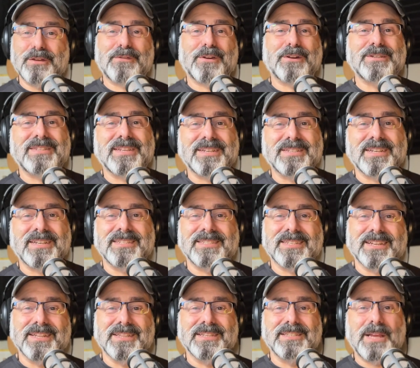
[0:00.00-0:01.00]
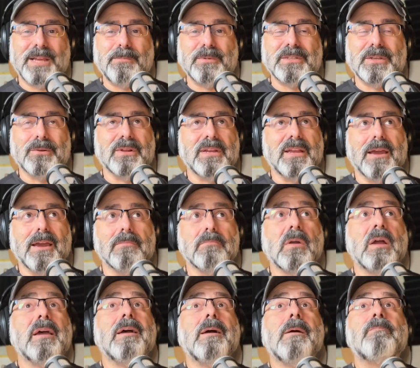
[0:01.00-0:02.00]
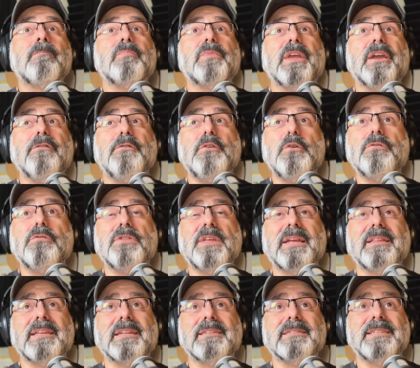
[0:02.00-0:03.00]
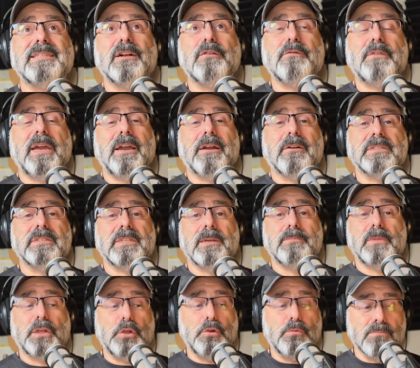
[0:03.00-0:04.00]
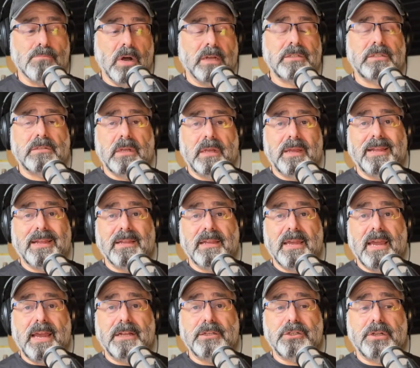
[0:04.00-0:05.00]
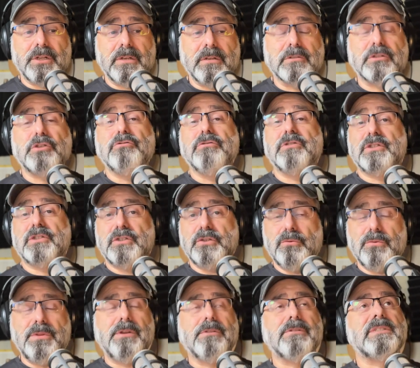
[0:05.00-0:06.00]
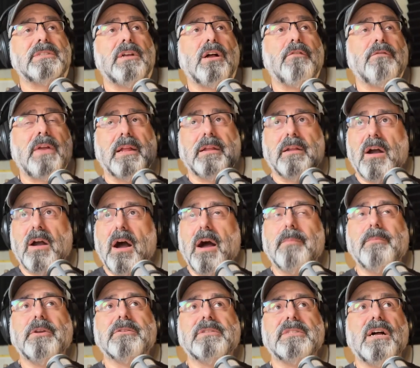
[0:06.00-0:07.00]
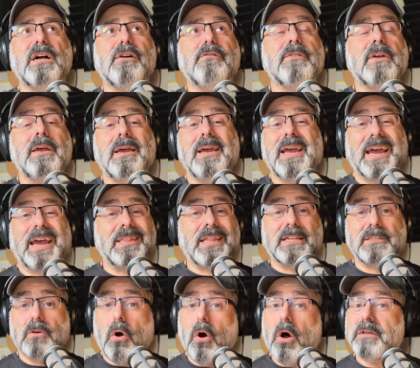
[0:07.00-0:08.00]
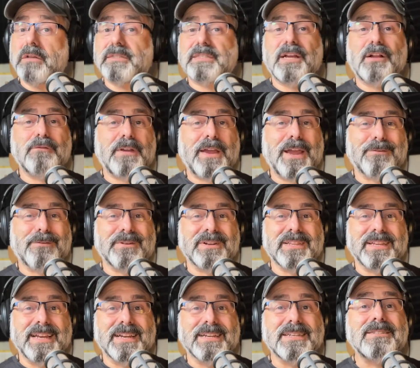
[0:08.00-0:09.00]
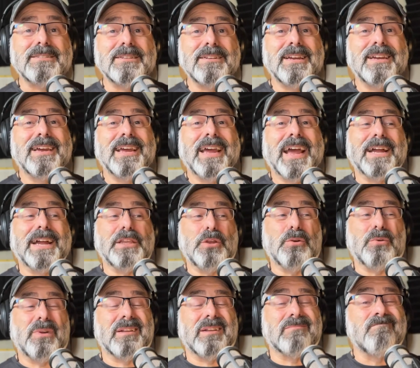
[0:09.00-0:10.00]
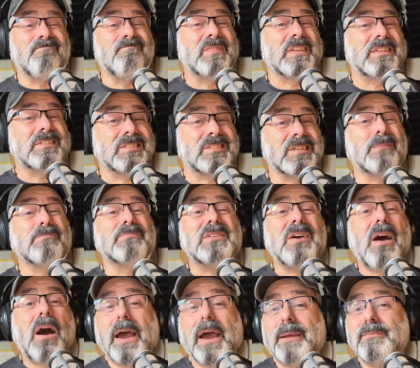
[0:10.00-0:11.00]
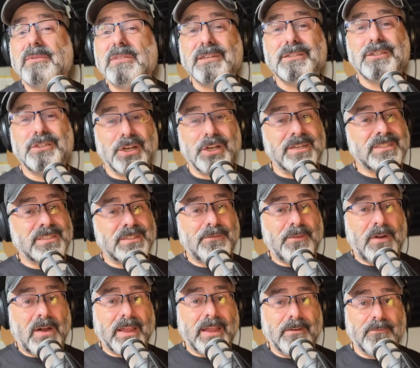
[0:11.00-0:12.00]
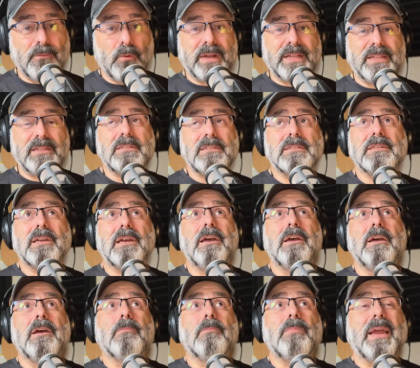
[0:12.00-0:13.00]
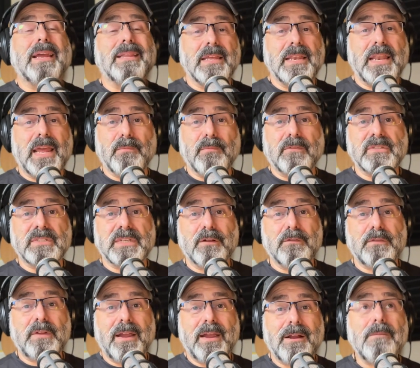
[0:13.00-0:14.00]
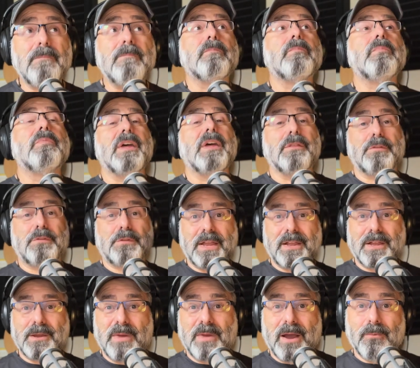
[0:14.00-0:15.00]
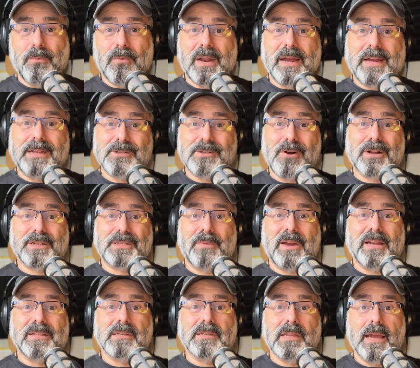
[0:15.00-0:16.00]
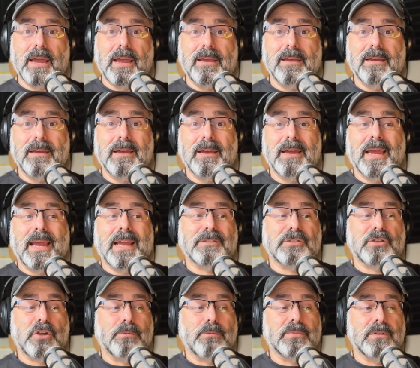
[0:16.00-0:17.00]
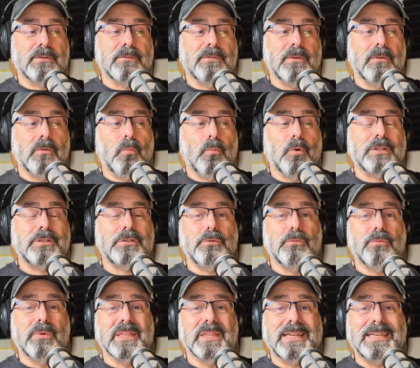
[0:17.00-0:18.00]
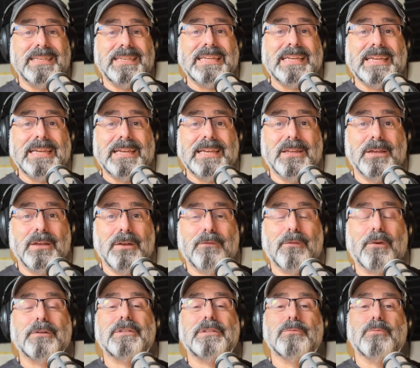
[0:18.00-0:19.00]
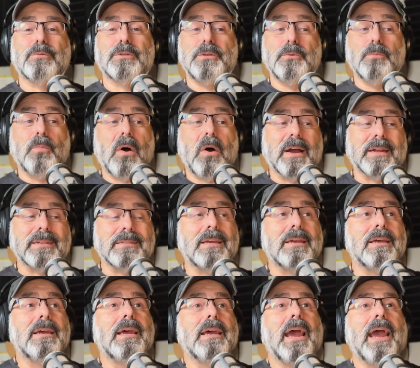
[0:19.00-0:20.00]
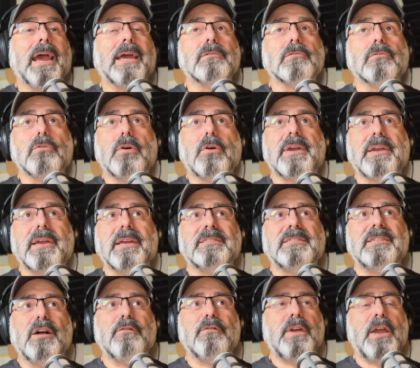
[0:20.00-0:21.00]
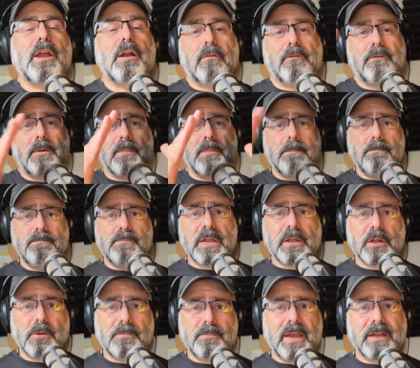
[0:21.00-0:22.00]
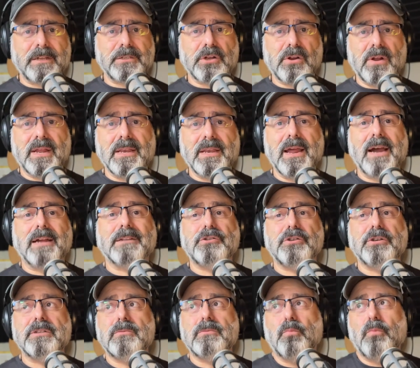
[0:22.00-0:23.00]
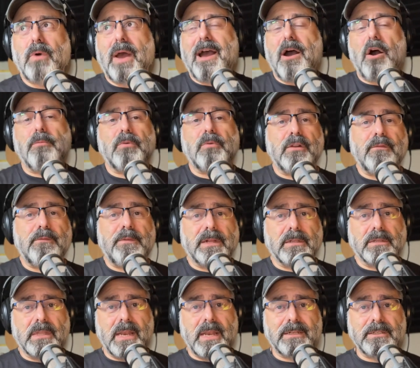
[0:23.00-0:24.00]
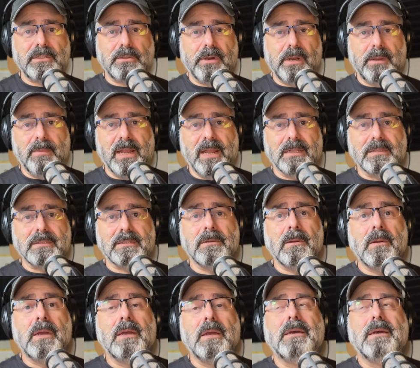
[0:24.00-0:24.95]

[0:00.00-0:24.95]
the first things I said in this episode again. If you think that self care is something you must engage in to soothe yourself and calm yourself, and that's all self care really is, and you can sometimes justify avoidance in the name of self care, then think about what I talked about today in terms of what you really need versus what you want, and looking at self care from a bigger picture and not just how I'm going to feel in the next 30 minutes.